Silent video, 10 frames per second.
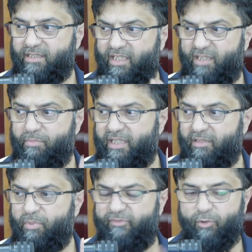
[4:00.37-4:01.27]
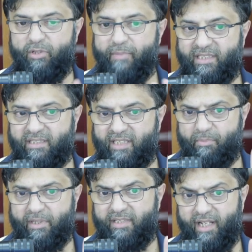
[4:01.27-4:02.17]
the takbir. Before you make the
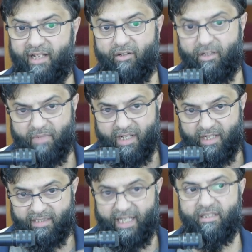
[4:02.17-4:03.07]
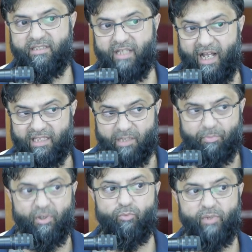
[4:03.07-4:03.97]
at al-haram, that is the, at the
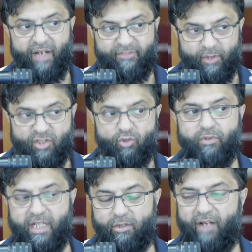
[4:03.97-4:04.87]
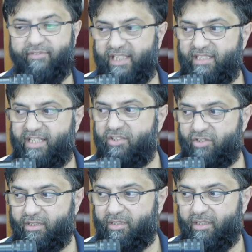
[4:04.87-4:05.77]
point where you have to ensure that you have the
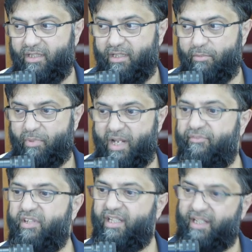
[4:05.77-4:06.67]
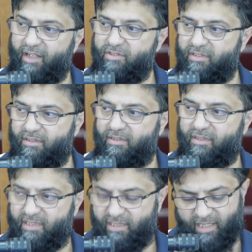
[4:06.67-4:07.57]
intention. But everything else
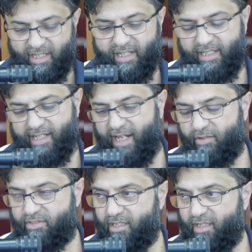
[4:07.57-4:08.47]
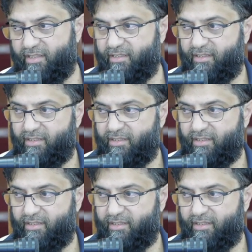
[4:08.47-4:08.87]
is clearly outside